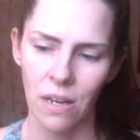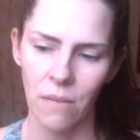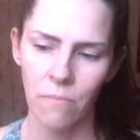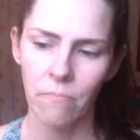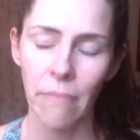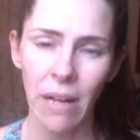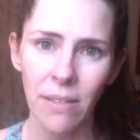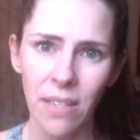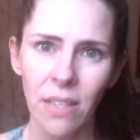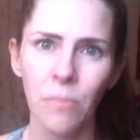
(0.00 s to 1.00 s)

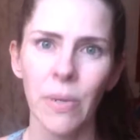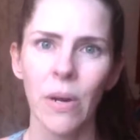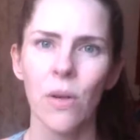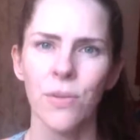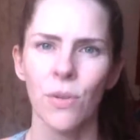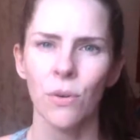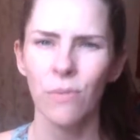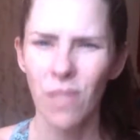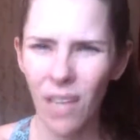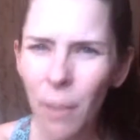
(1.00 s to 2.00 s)
melted, but also
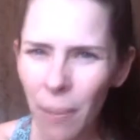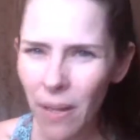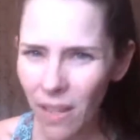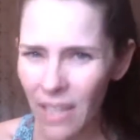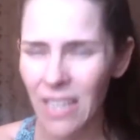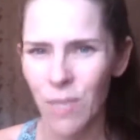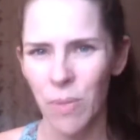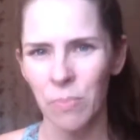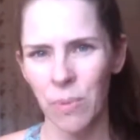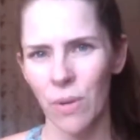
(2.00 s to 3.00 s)
typically it's
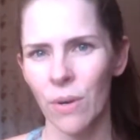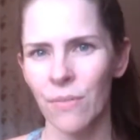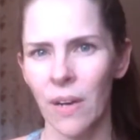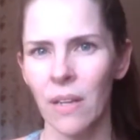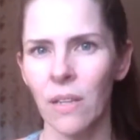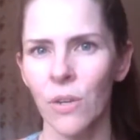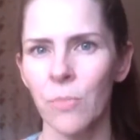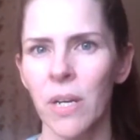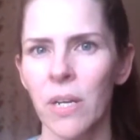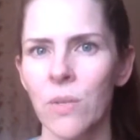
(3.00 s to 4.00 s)
been purified a little
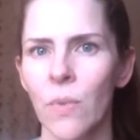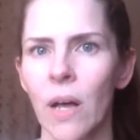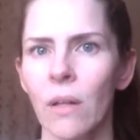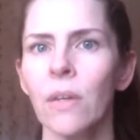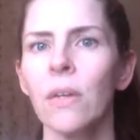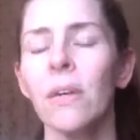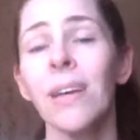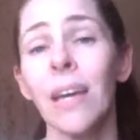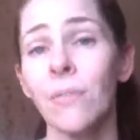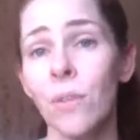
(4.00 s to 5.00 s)
bit as well.
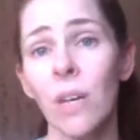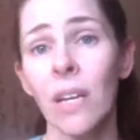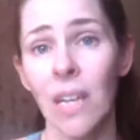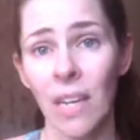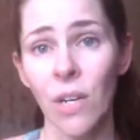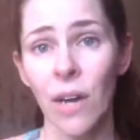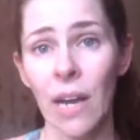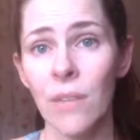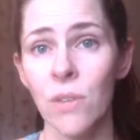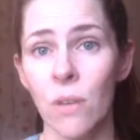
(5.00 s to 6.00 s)
If you can get your
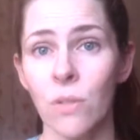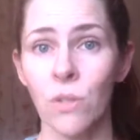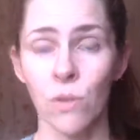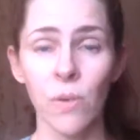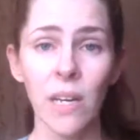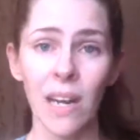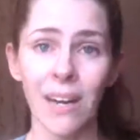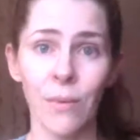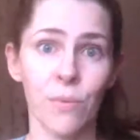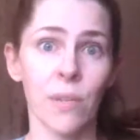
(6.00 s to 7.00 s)
hands on suet,
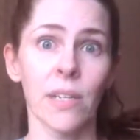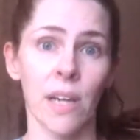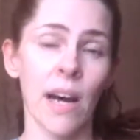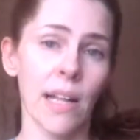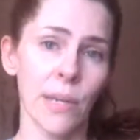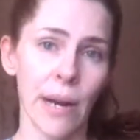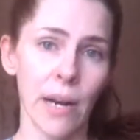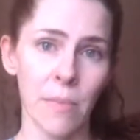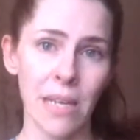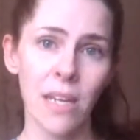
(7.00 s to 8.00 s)
I really highly
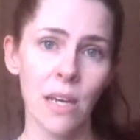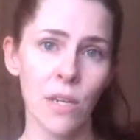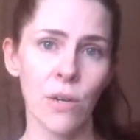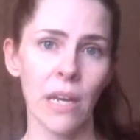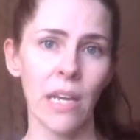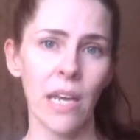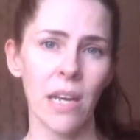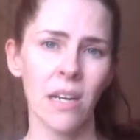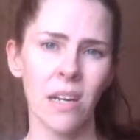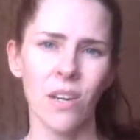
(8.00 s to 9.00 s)
recommend it. You can get
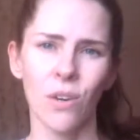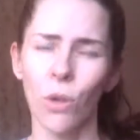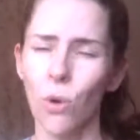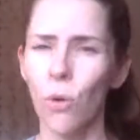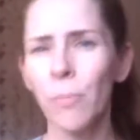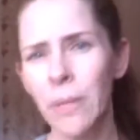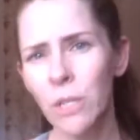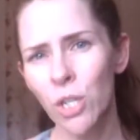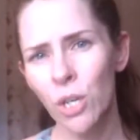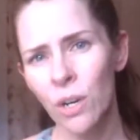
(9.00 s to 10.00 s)
it at your local
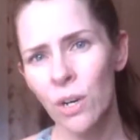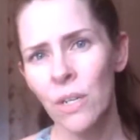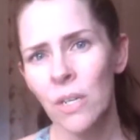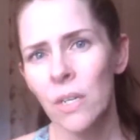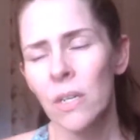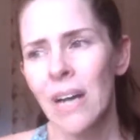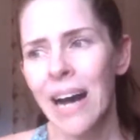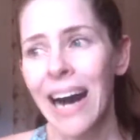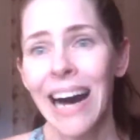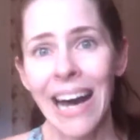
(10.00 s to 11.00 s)
butcher.
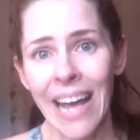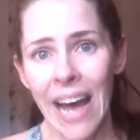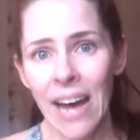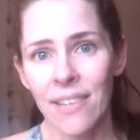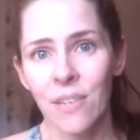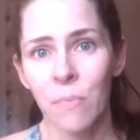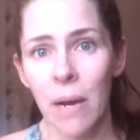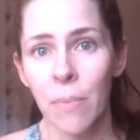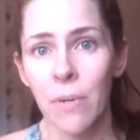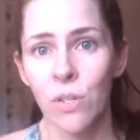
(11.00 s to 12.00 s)
I ask
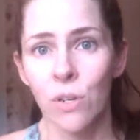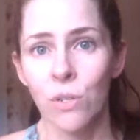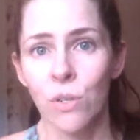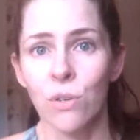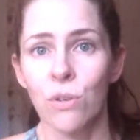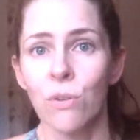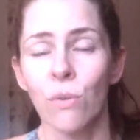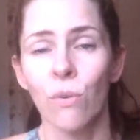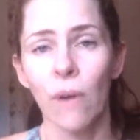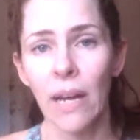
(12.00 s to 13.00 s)
my butcher
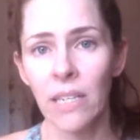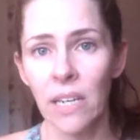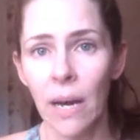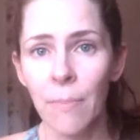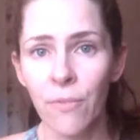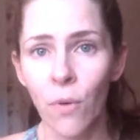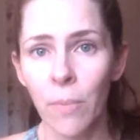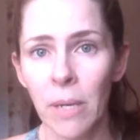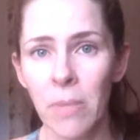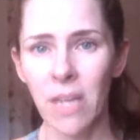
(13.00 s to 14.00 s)
to grind it up for
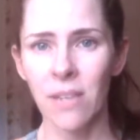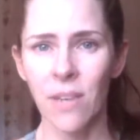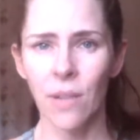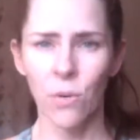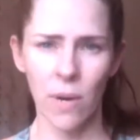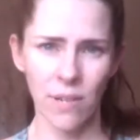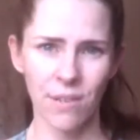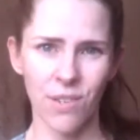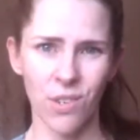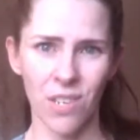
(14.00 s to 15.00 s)
me because otherwise
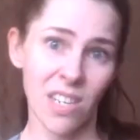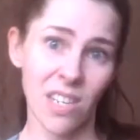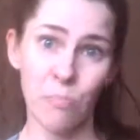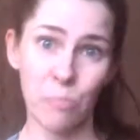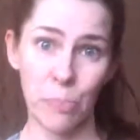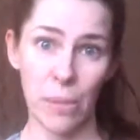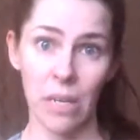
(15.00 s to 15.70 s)
it's just in these big